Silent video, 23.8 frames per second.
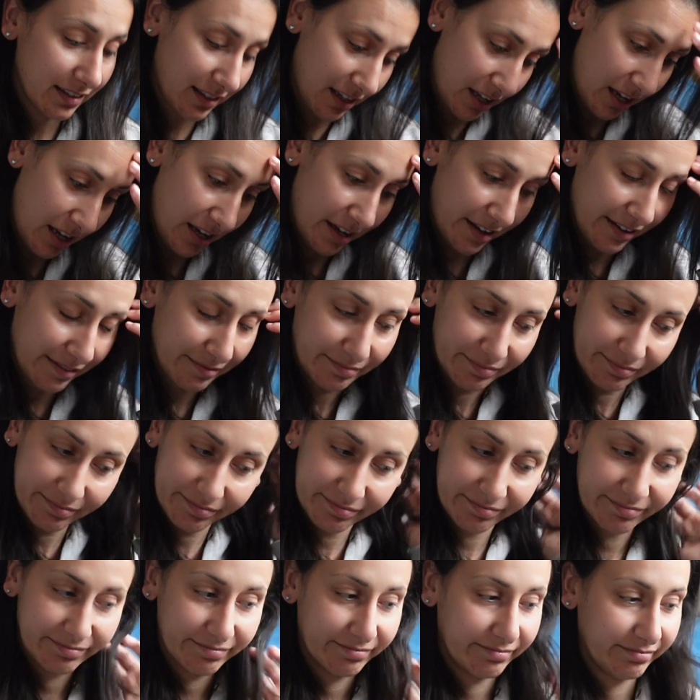um,
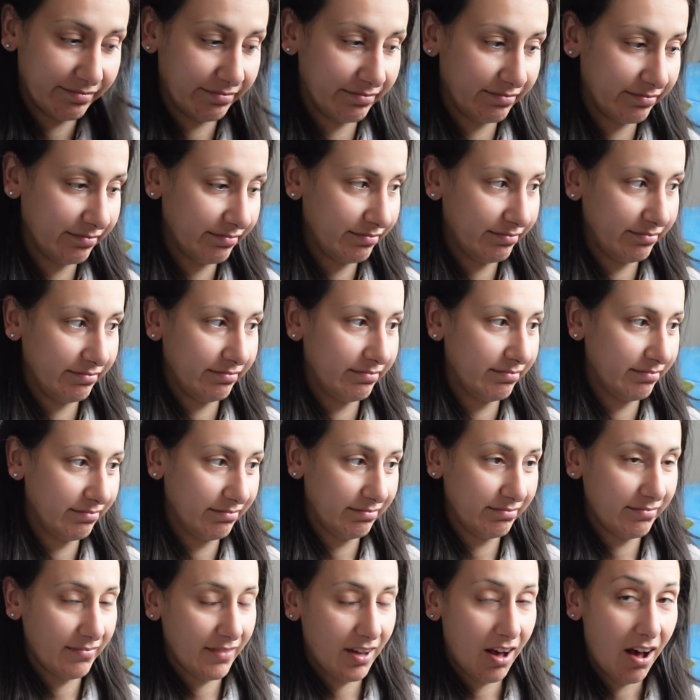
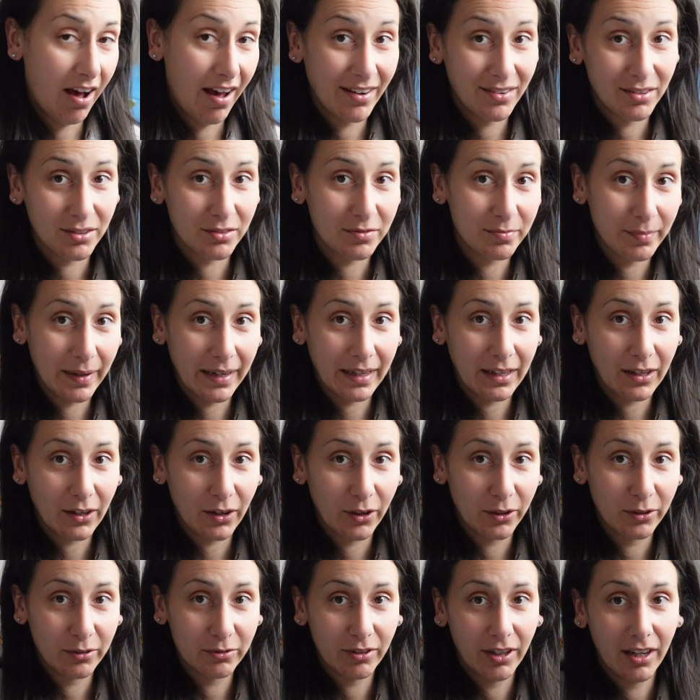kind of
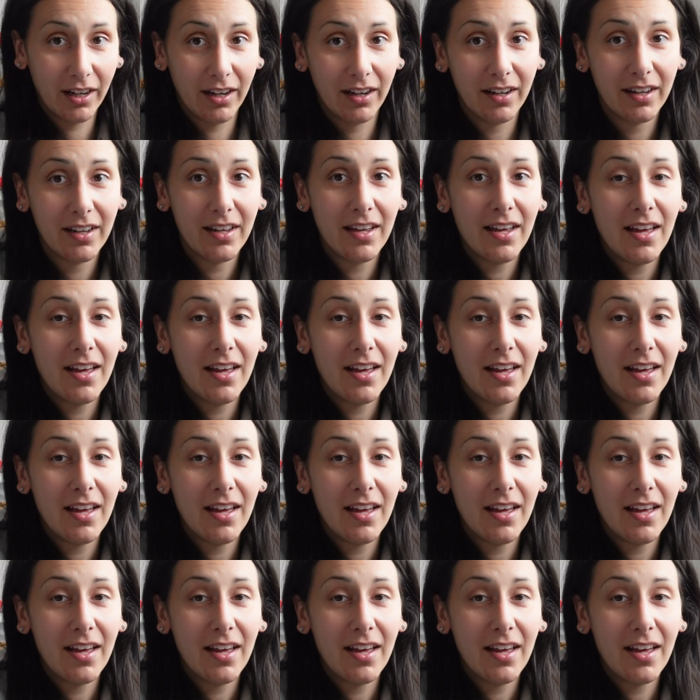makeover.